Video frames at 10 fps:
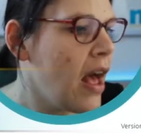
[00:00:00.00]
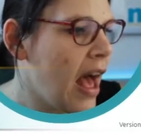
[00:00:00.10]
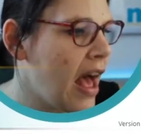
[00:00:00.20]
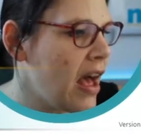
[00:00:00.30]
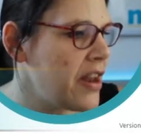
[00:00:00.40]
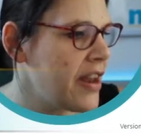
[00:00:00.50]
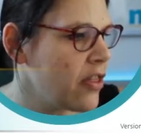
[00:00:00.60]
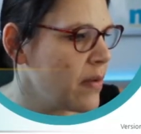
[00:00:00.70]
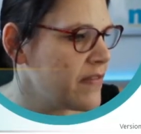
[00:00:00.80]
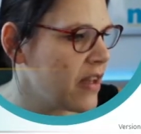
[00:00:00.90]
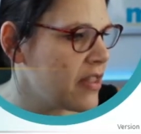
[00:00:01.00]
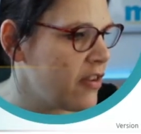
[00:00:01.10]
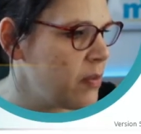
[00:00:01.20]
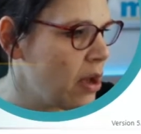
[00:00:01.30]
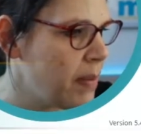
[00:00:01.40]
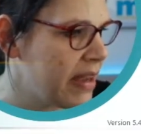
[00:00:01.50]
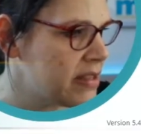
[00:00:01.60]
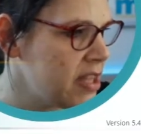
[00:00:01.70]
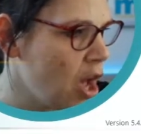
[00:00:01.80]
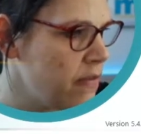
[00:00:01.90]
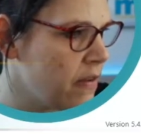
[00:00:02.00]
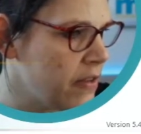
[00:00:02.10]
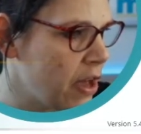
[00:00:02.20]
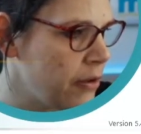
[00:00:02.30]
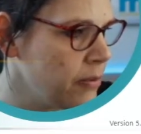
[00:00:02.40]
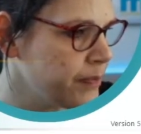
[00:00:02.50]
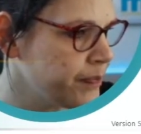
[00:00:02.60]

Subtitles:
Now that we've done that, if we go back to the overview,